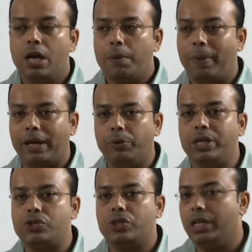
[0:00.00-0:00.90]
by
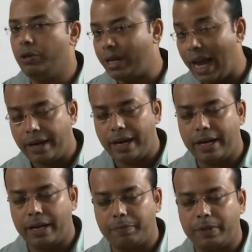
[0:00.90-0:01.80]
which you can
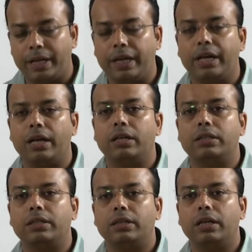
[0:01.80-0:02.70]
adapt.
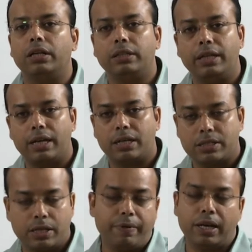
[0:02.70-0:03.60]
There are
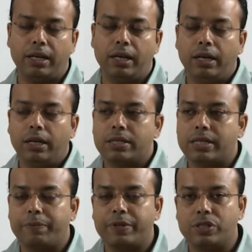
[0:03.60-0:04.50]
several
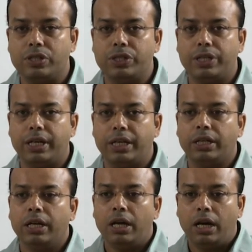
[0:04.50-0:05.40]
surface engineering
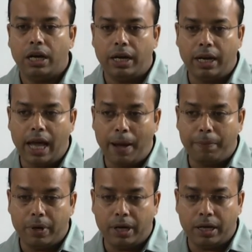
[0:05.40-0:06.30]

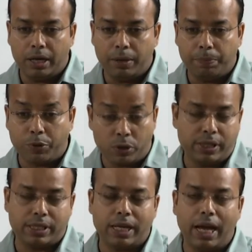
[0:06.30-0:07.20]

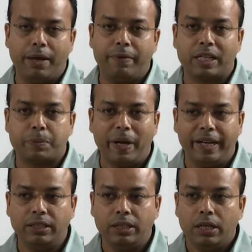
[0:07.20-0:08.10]
process I have
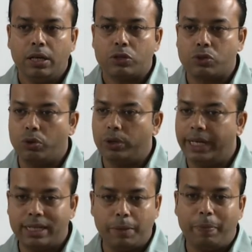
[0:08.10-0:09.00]
explained. So,
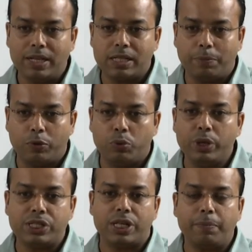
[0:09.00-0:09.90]
it depends upon
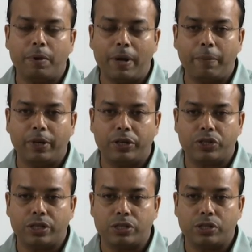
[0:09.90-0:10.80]
which type of
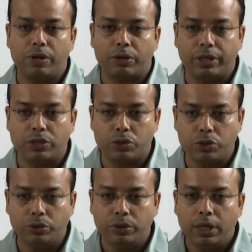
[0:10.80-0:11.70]
applications you are going to
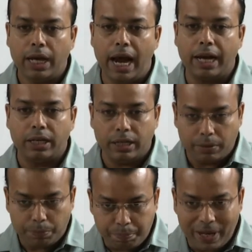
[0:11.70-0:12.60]
do, and
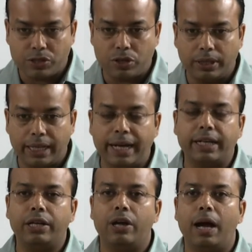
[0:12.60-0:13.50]
based on
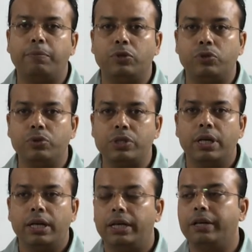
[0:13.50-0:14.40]
that you have to choose
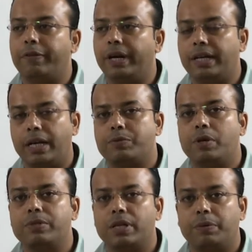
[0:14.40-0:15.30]
different types
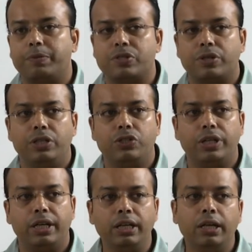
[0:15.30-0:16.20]
of surface
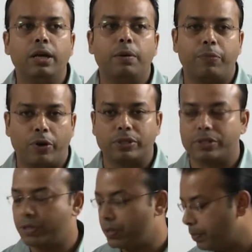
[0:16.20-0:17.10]
engineering
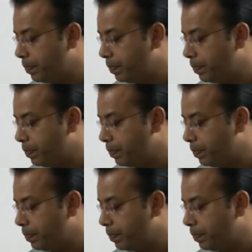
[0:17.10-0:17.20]
process.